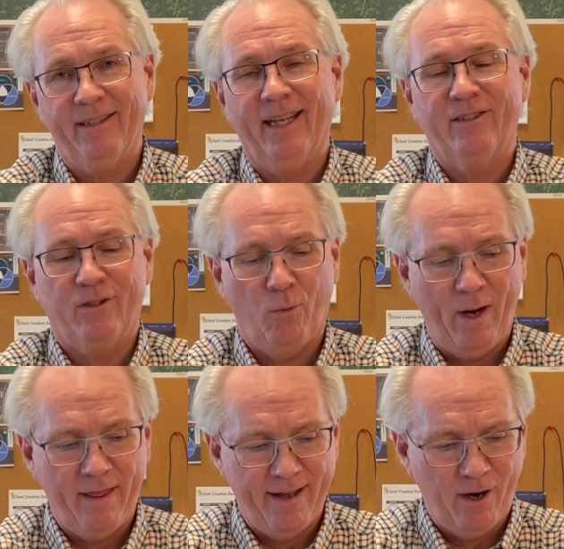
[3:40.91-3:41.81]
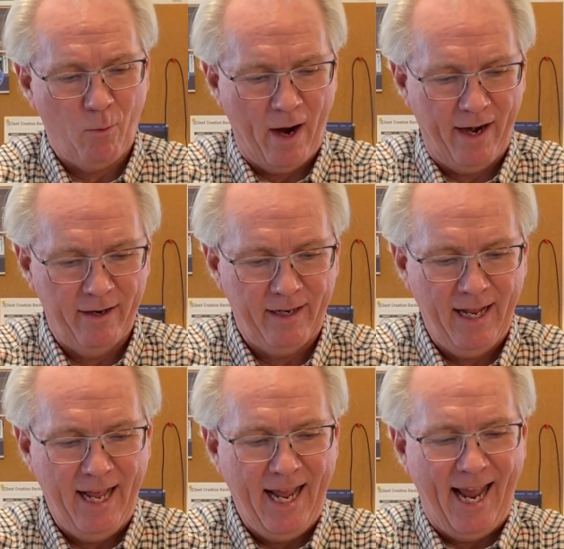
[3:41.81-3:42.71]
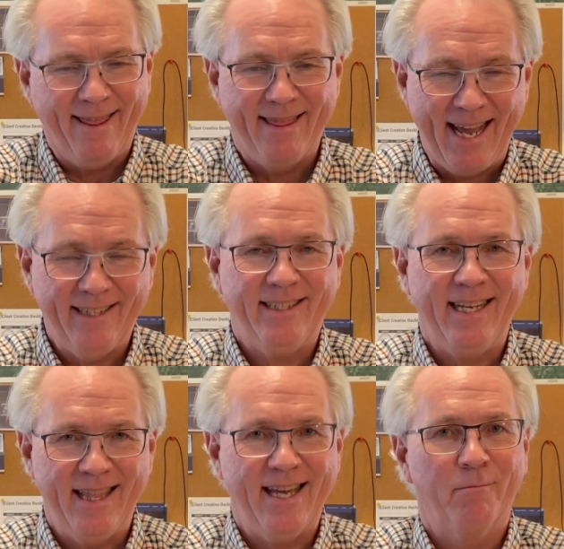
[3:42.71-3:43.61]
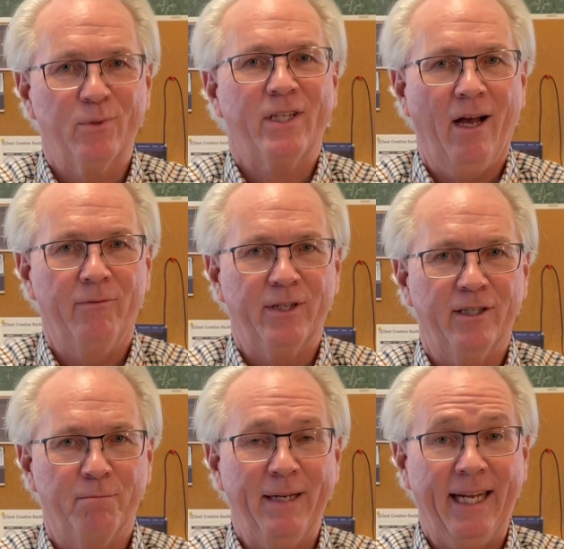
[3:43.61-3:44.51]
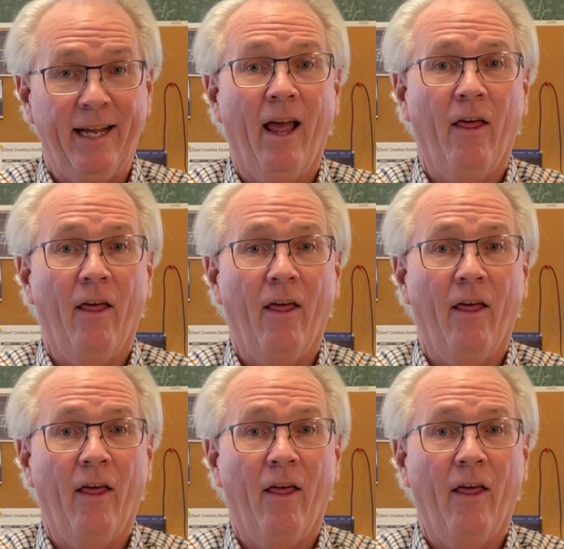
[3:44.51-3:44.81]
That's the way they're wired, and they see themselves as being